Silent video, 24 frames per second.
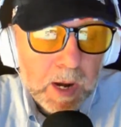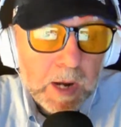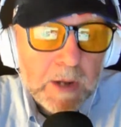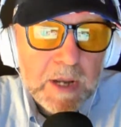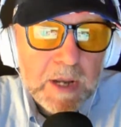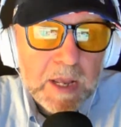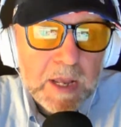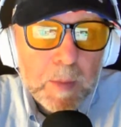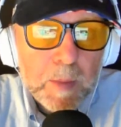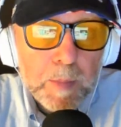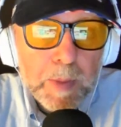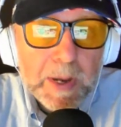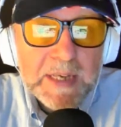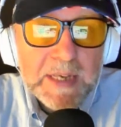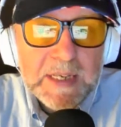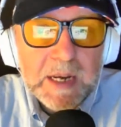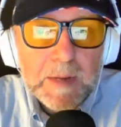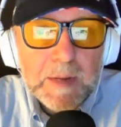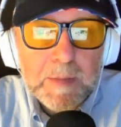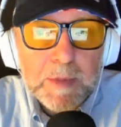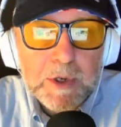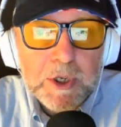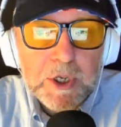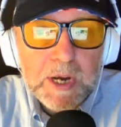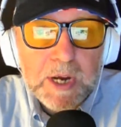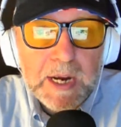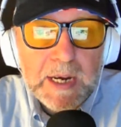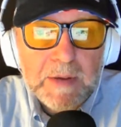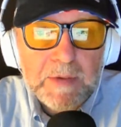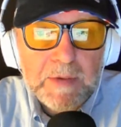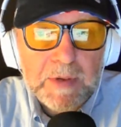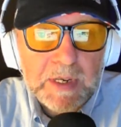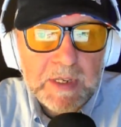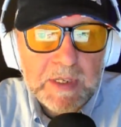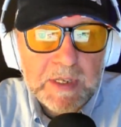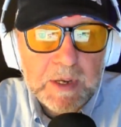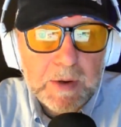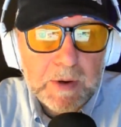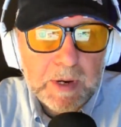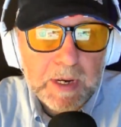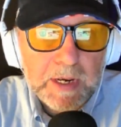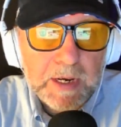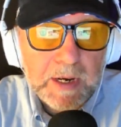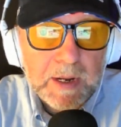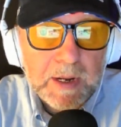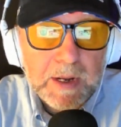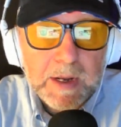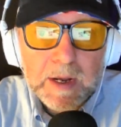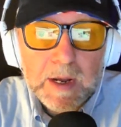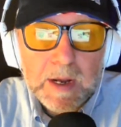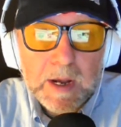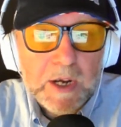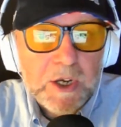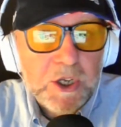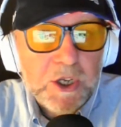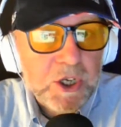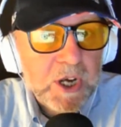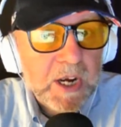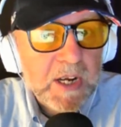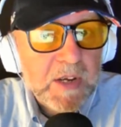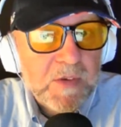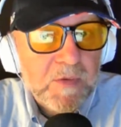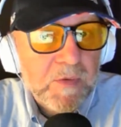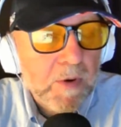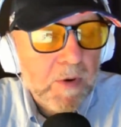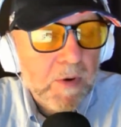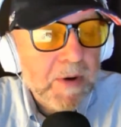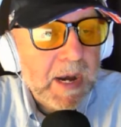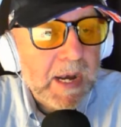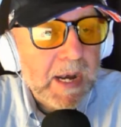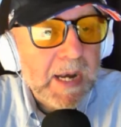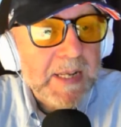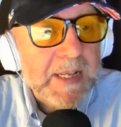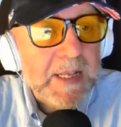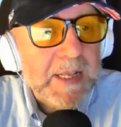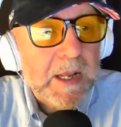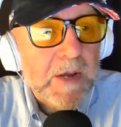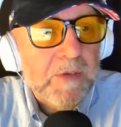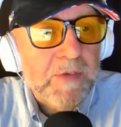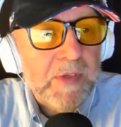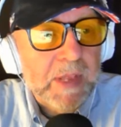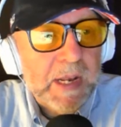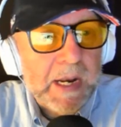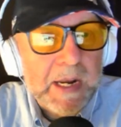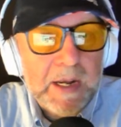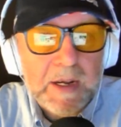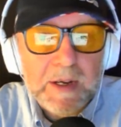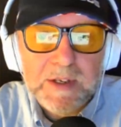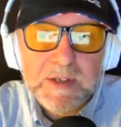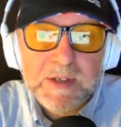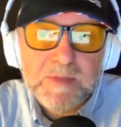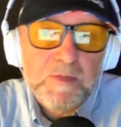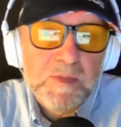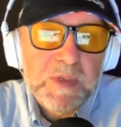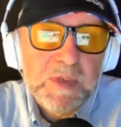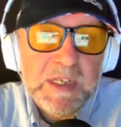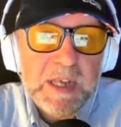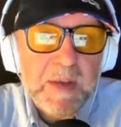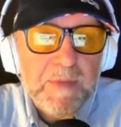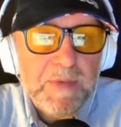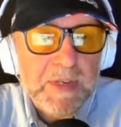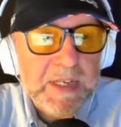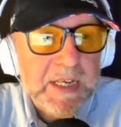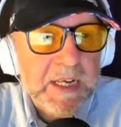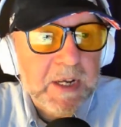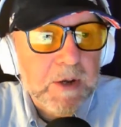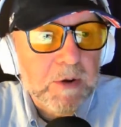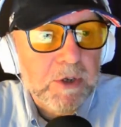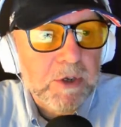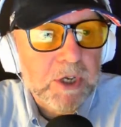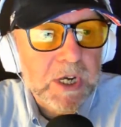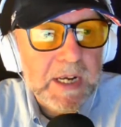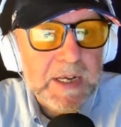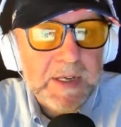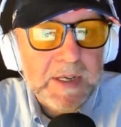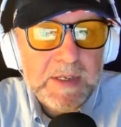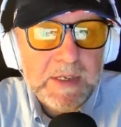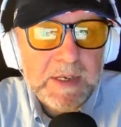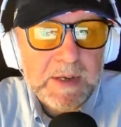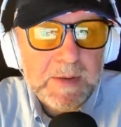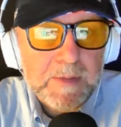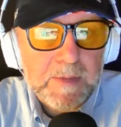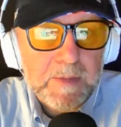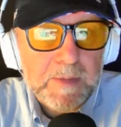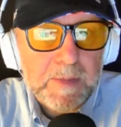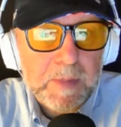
And yet the basic machine of the design has changed very little over the last 70-odd years.